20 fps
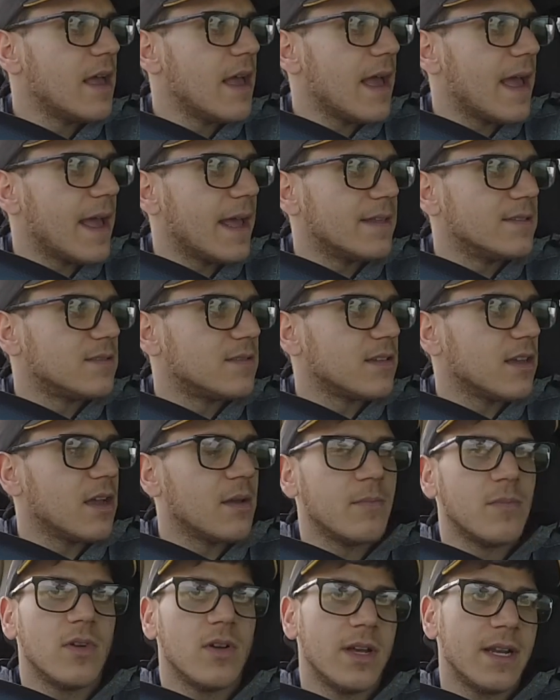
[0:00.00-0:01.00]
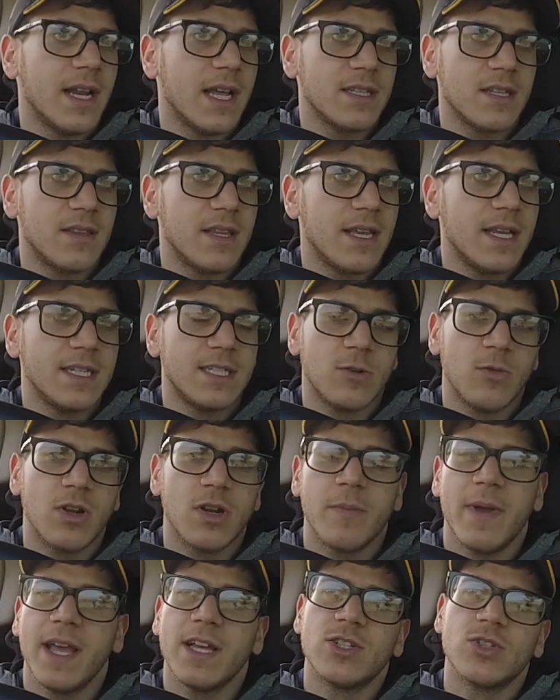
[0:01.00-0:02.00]
And another thing is, you
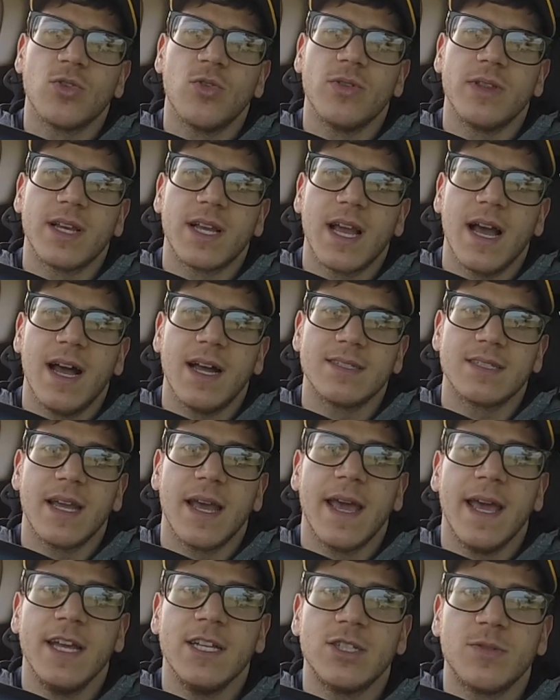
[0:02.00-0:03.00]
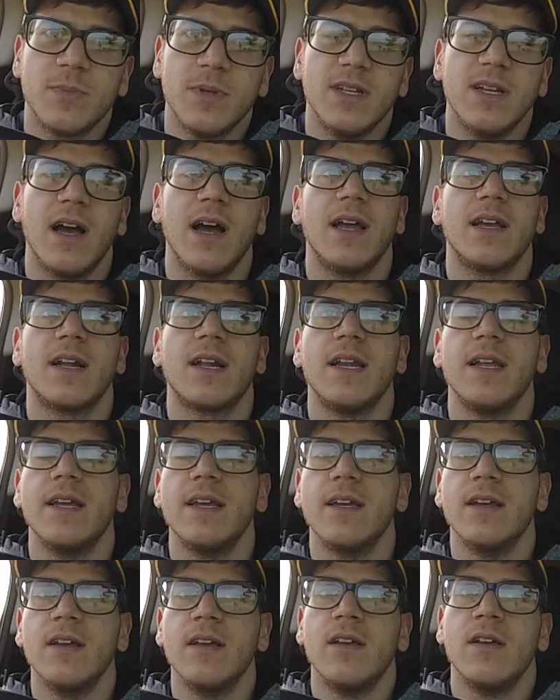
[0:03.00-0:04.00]
want to make sure the cars are HPI
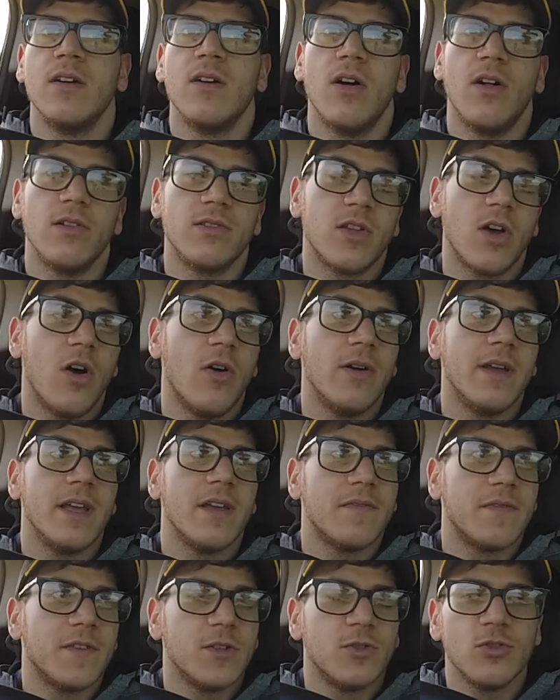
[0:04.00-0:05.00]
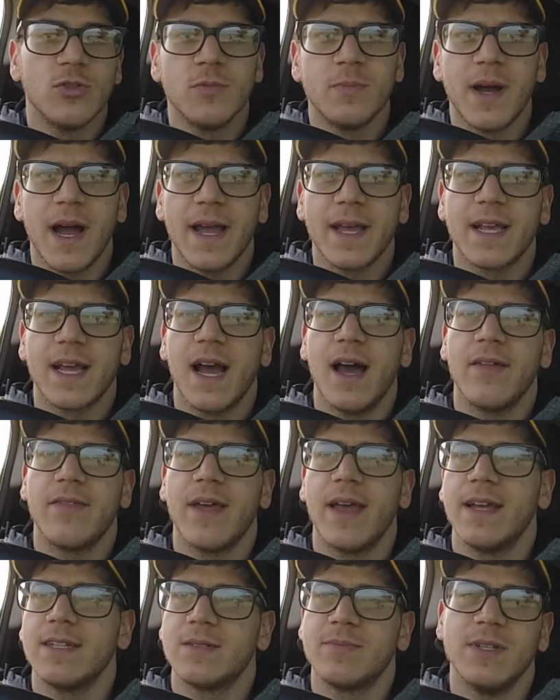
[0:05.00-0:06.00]
clear. Although if you do buy a car
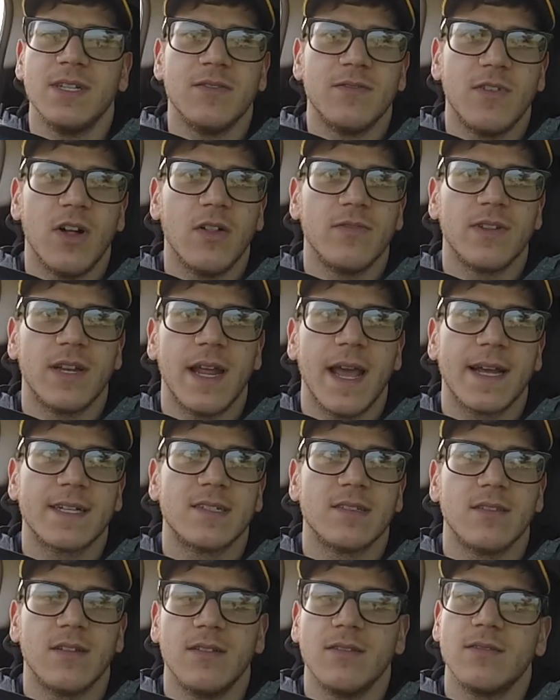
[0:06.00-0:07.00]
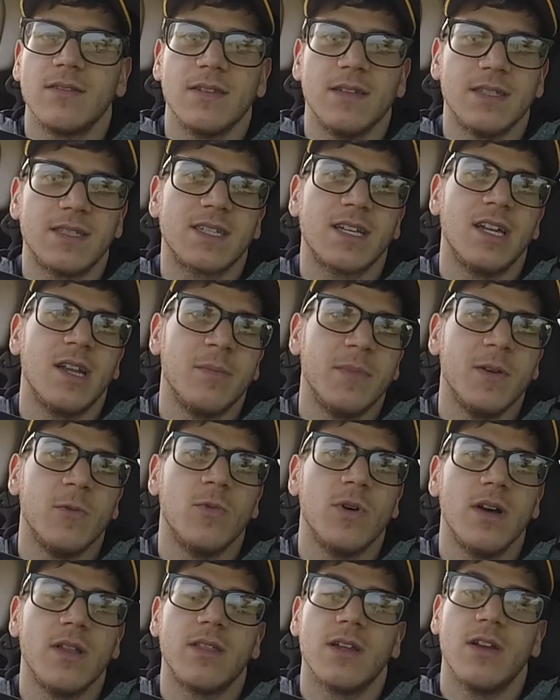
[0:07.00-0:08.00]
that has been involved in an accident, it's going to be
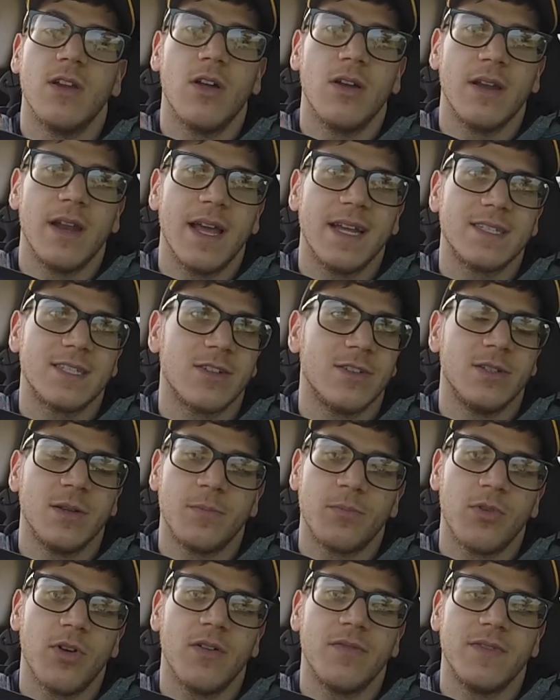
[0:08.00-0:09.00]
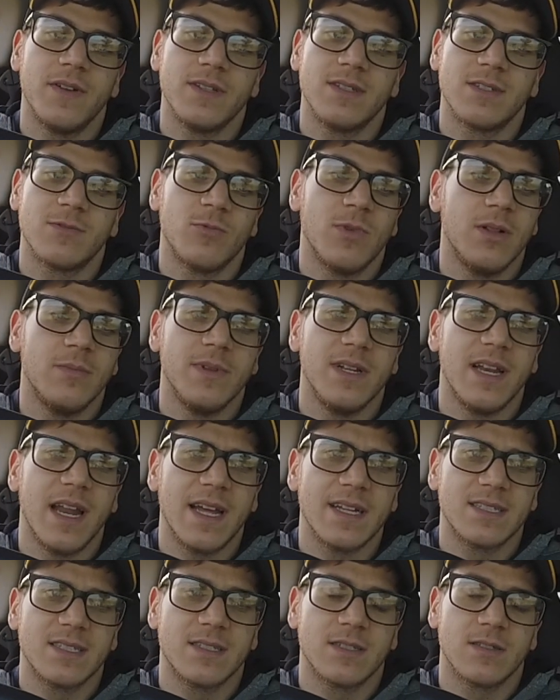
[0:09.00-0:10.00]
worth a lot less, so your profits will be
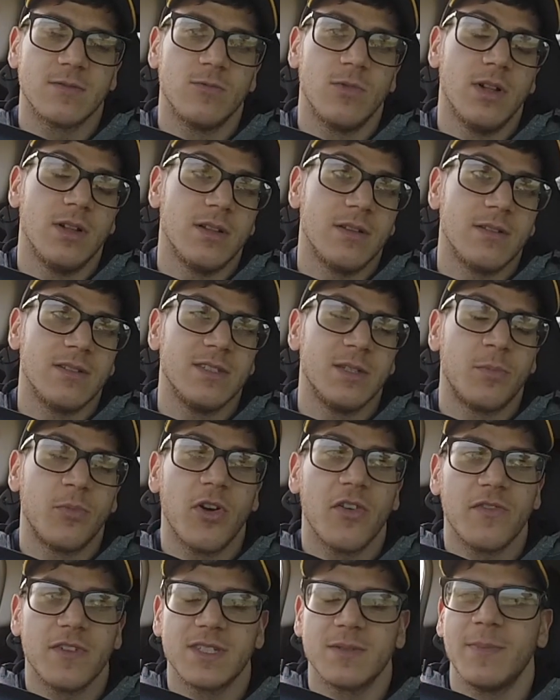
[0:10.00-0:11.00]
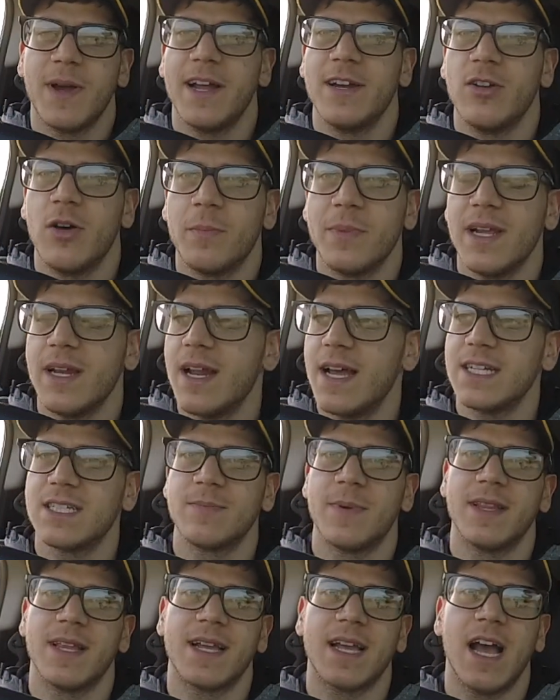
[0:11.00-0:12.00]
less. Well, your profits might not be less,
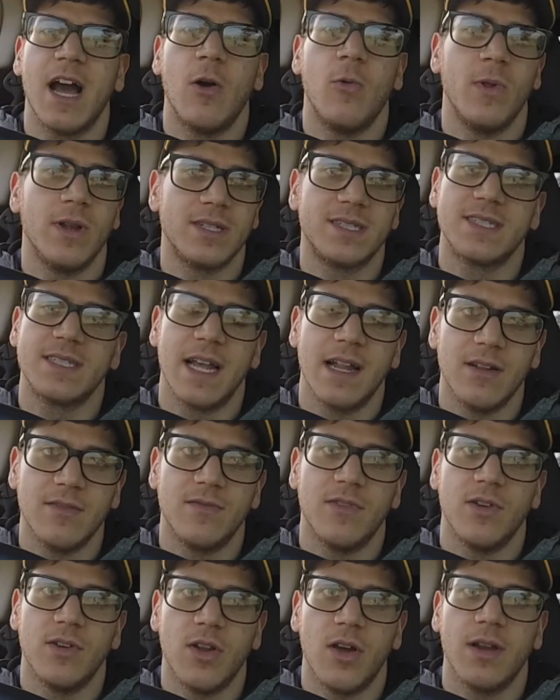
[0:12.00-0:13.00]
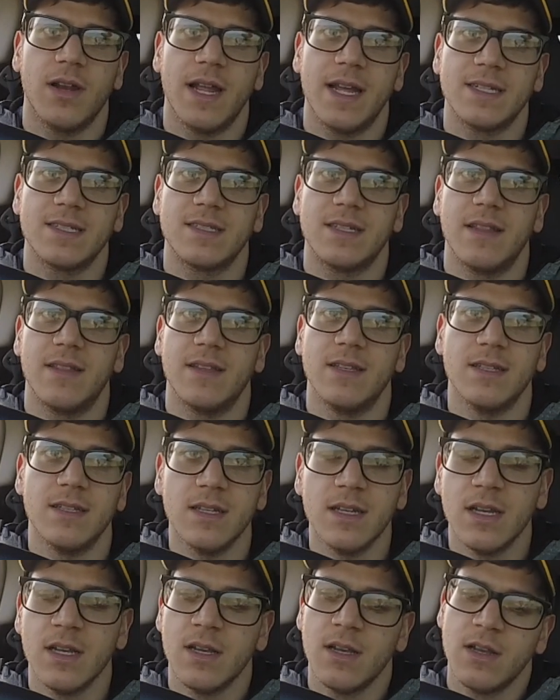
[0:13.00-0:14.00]
but the car will sell for a lot less than
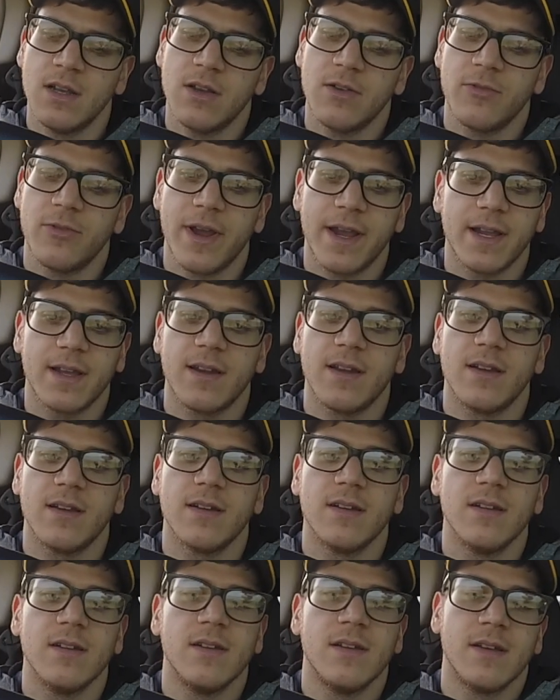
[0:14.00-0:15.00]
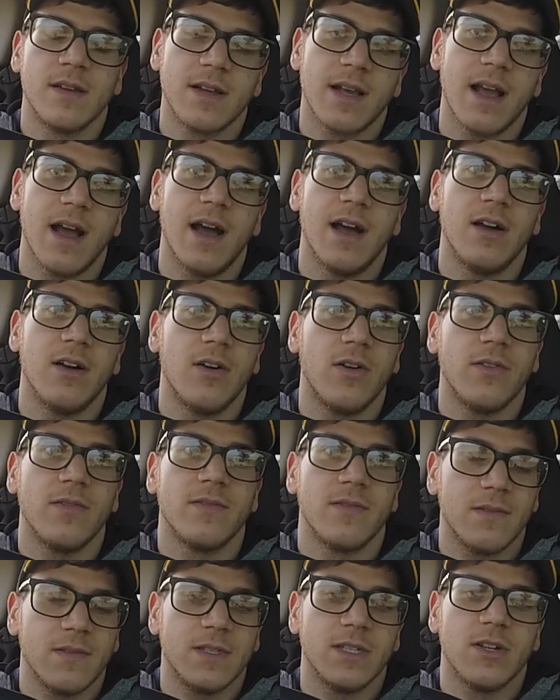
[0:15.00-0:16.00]
the regular car
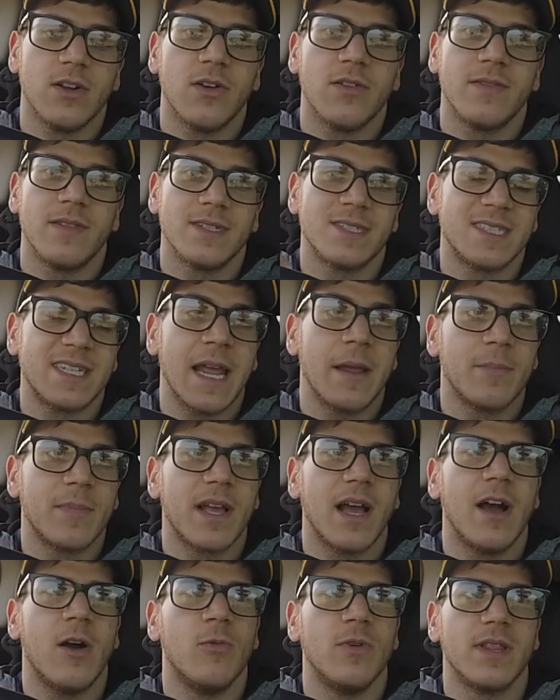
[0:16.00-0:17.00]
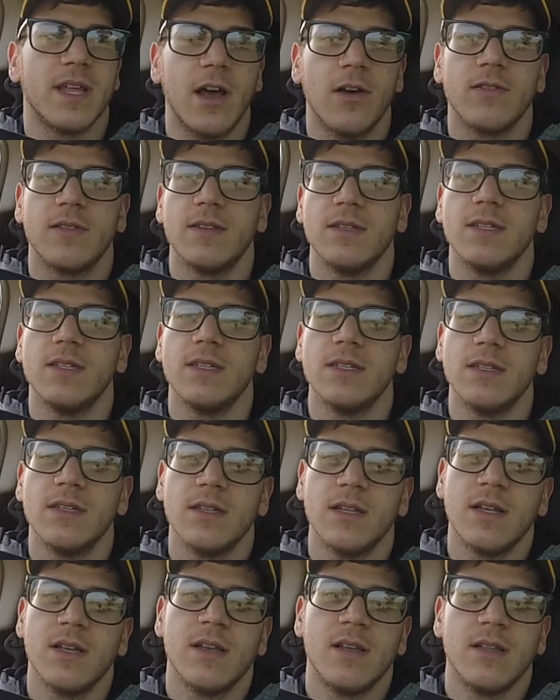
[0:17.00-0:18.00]
on, the same car without the
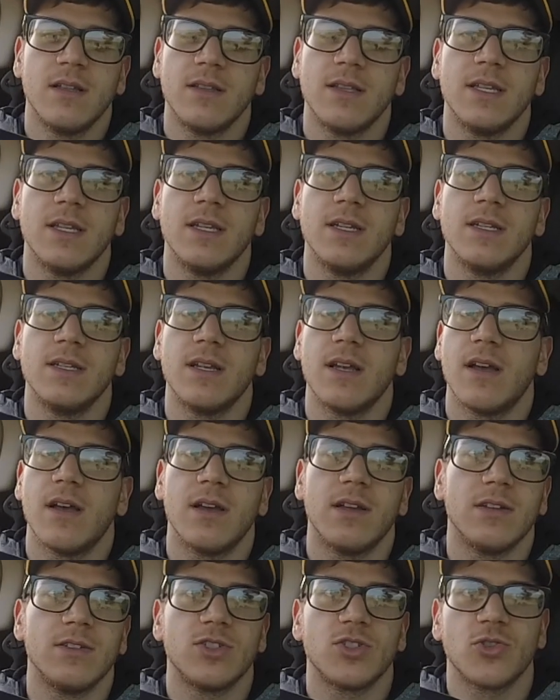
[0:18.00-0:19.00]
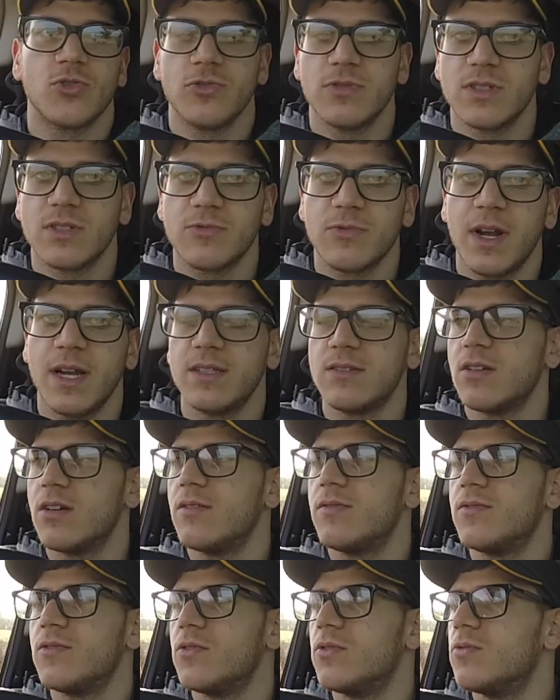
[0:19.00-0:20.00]
insurance
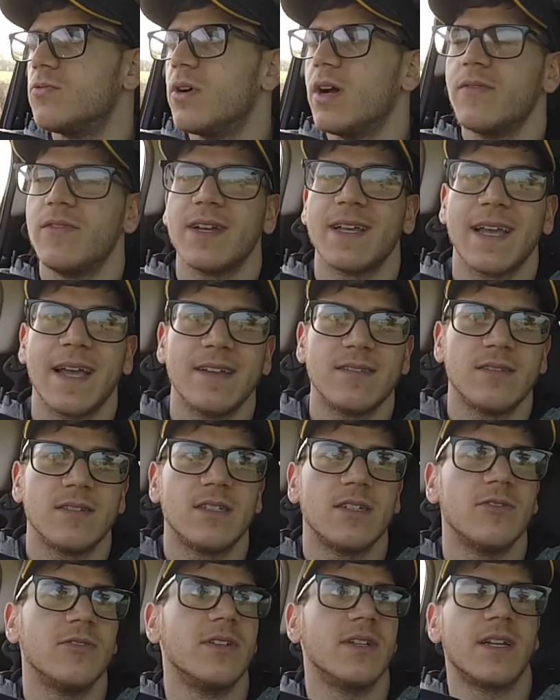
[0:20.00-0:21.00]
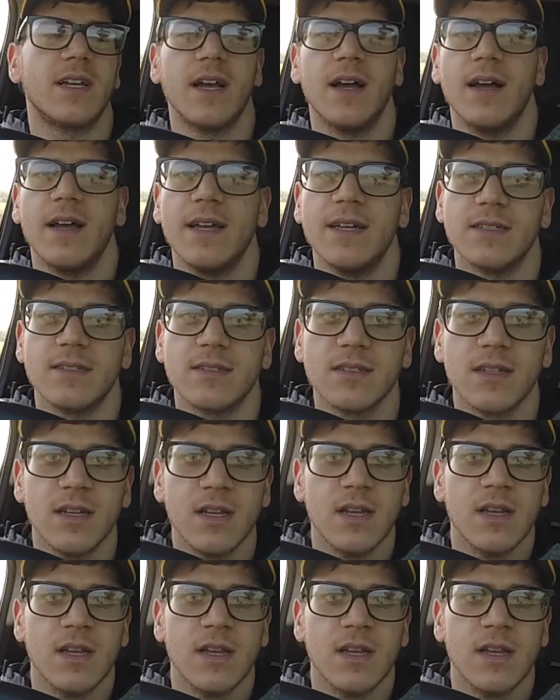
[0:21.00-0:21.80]
write-off or whatever category the car has.